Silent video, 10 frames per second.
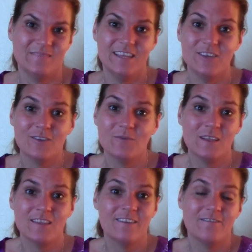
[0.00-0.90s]
that just
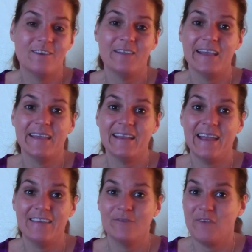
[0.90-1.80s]
wants to feel like it
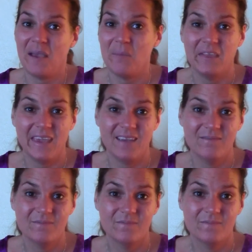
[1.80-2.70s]
has family
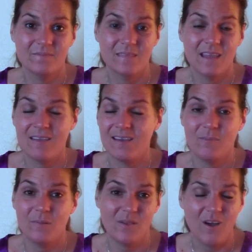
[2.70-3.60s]
and that
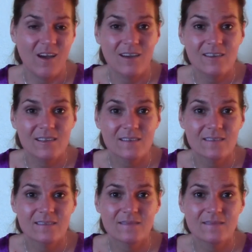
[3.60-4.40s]
it belongs.